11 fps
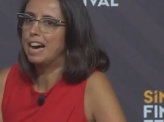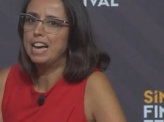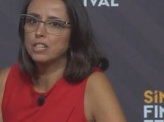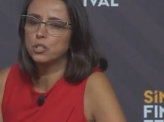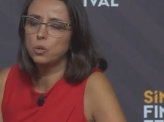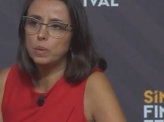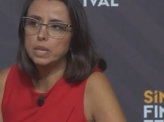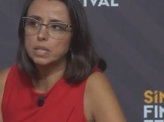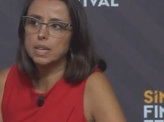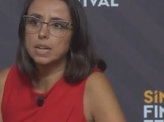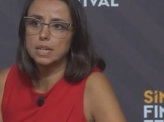
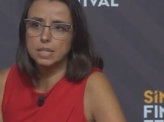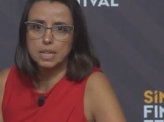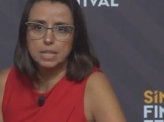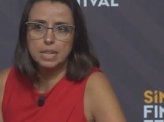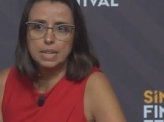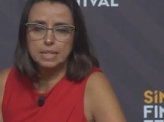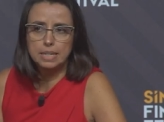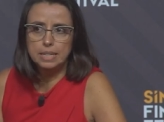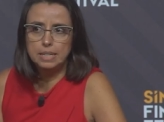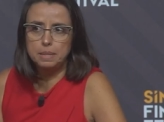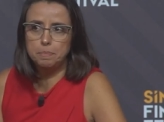SOEs like Kazana and
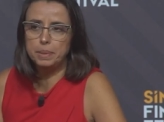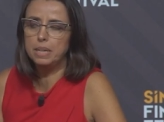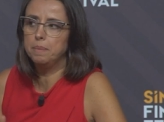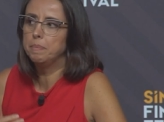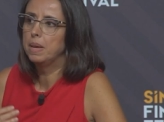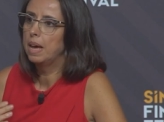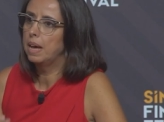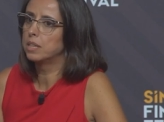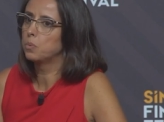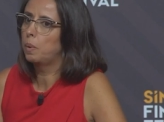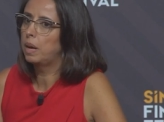EDB,
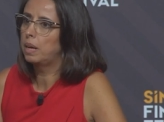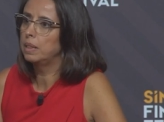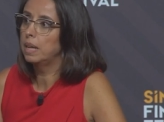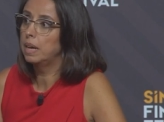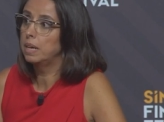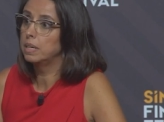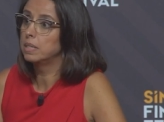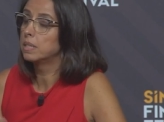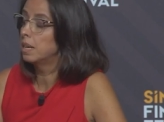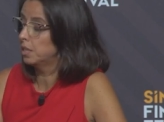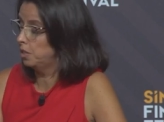as well
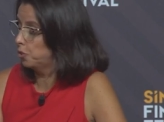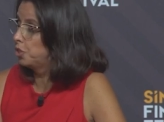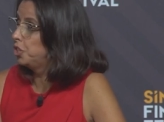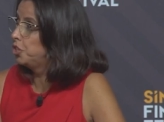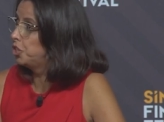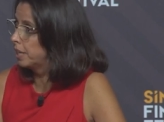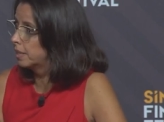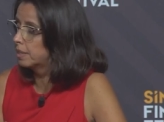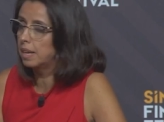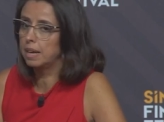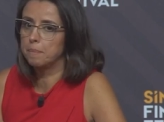as
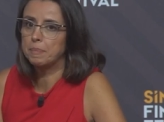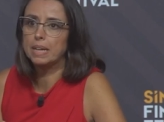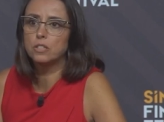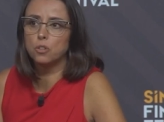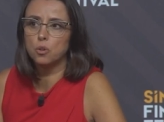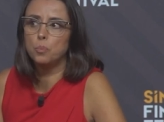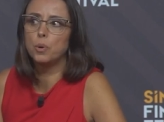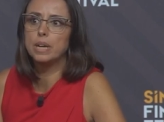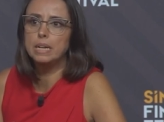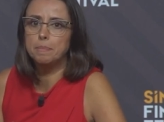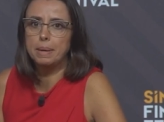strategics like Tokio
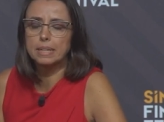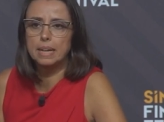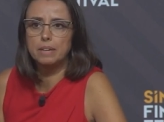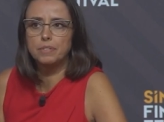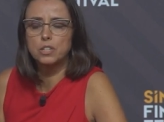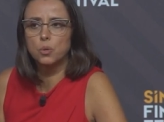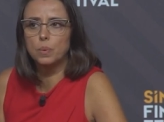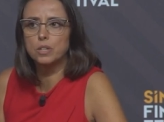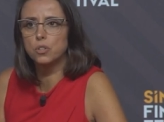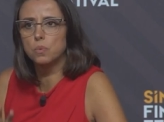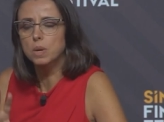Marine, MetLife, and so
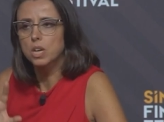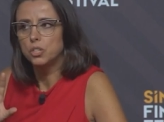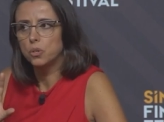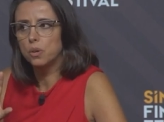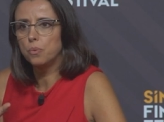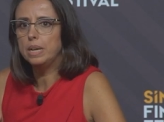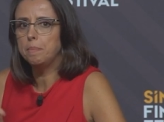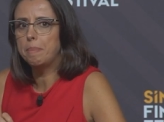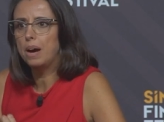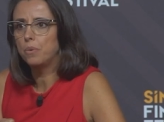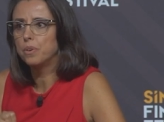on. So a really
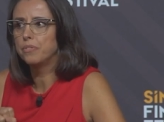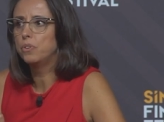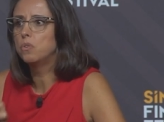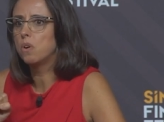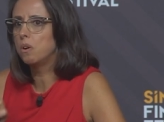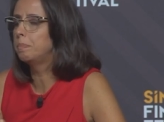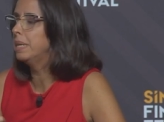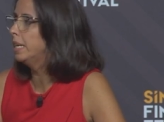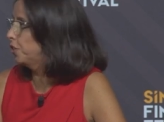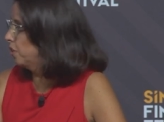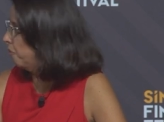powerful
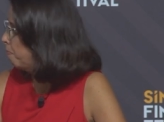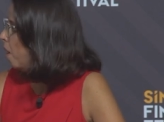combination of